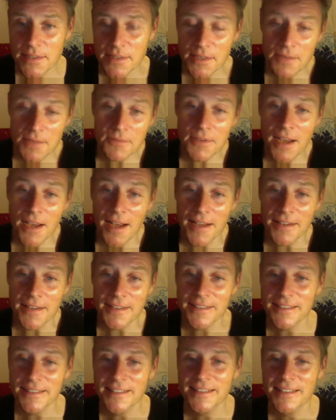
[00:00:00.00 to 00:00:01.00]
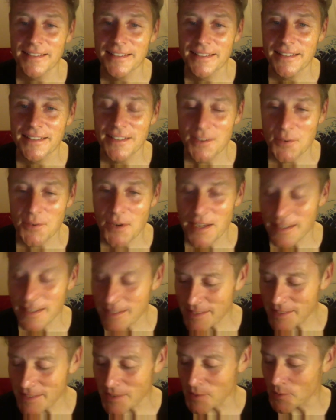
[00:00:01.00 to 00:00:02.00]
of God? Right?
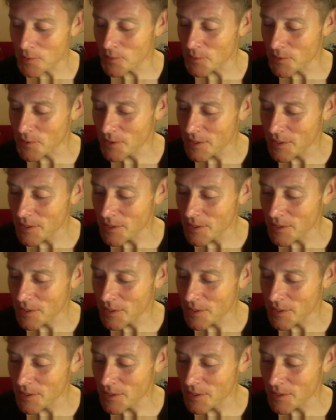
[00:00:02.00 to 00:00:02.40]
So